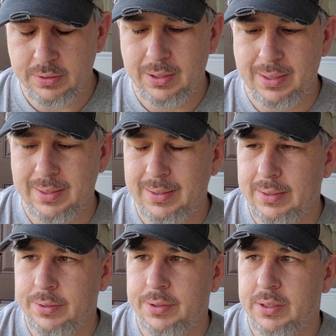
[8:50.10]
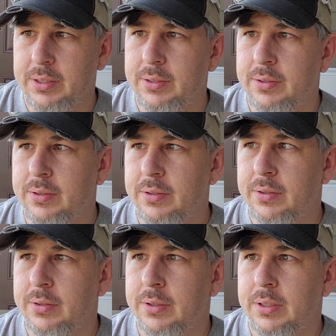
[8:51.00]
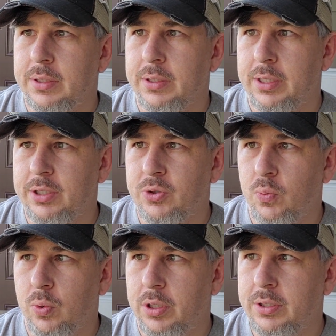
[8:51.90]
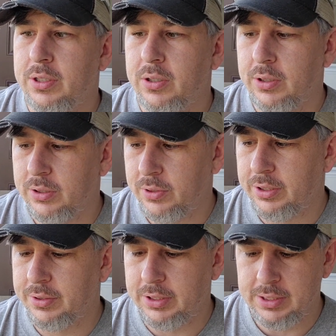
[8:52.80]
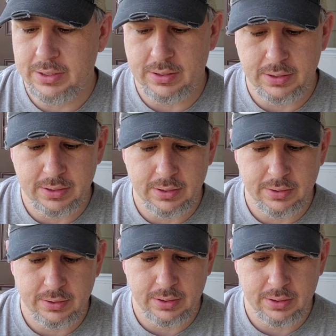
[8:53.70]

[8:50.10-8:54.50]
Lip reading: I did catch one down on Grand Lake on